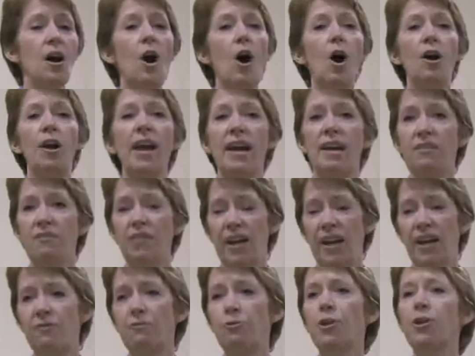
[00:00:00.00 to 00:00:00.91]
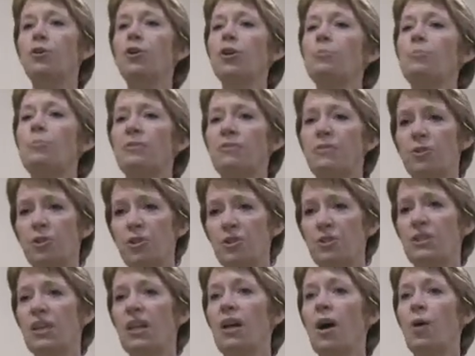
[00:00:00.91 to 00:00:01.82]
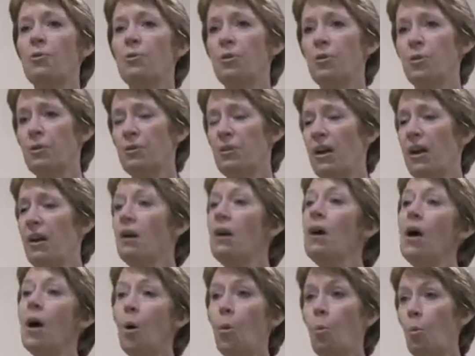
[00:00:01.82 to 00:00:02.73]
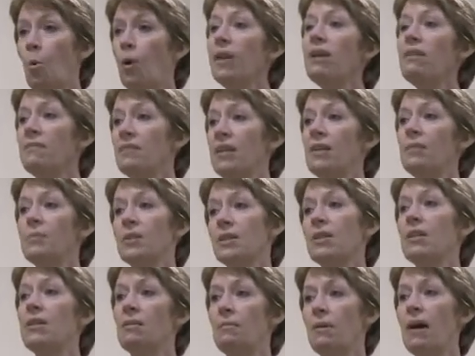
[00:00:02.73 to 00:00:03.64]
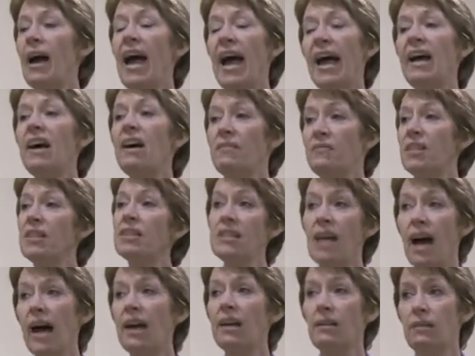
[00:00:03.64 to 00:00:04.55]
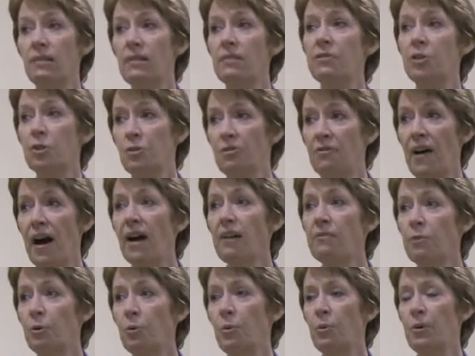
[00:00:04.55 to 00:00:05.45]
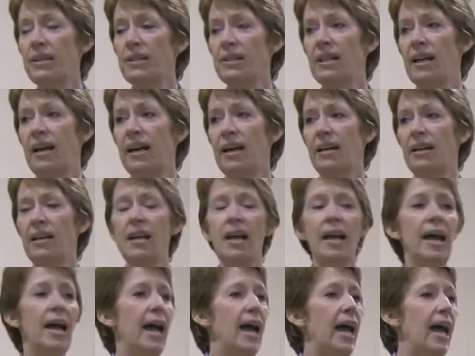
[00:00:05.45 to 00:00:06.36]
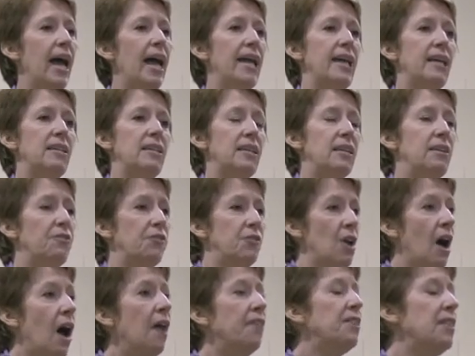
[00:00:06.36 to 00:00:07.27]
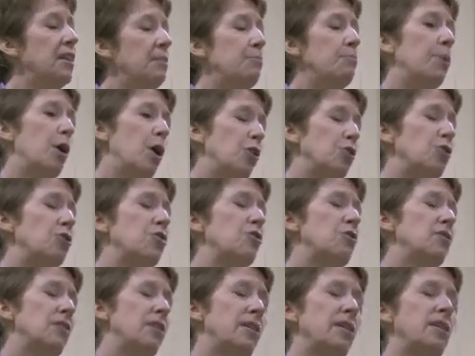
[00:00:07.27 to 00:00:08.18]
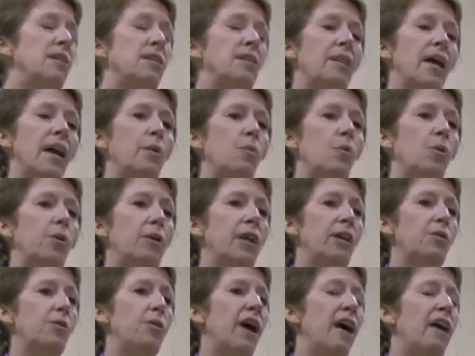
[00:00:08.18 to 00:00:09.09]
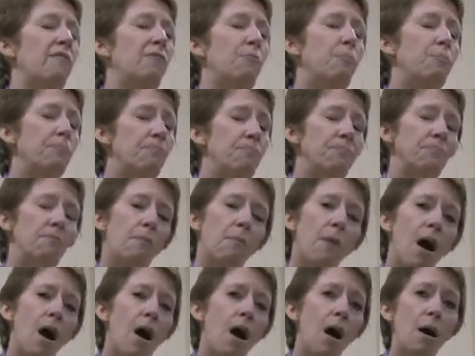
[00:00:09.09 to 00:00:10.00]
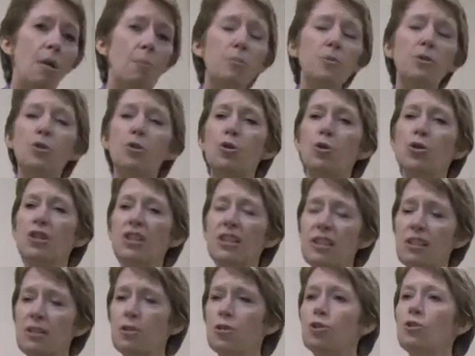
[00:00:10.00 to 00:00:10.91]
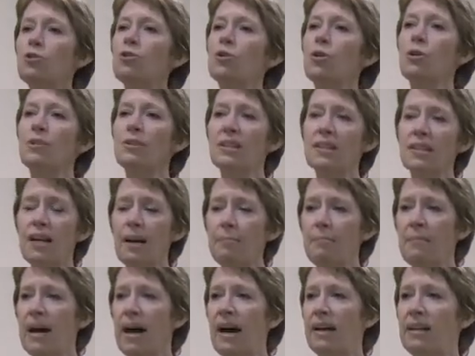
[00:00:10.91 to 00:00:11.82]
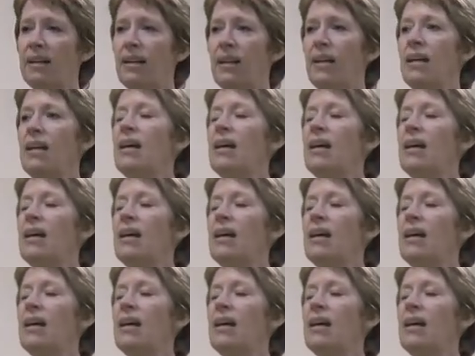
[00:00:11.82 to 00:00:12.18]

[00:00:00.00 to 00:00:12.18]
are, out of every group of girls that go through there, one of them is going to have the title of survivor one day. And if not them personally, then they will either have moms or sisters or somebody.